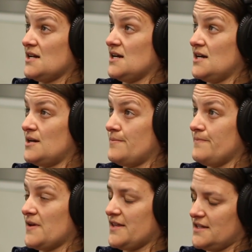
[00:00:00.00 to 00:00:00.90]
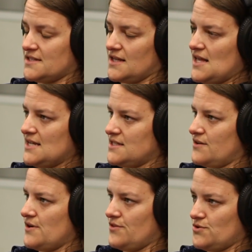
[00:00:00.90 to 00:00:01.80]
I think it's a
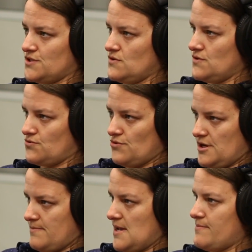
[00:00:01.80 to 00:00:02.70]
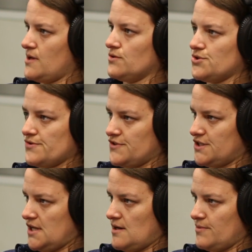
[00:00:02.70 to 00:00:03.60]
classic, right? There's the three main pillars of
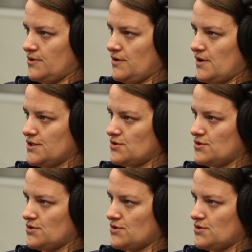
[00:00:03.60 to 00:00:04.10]
sustainability, right?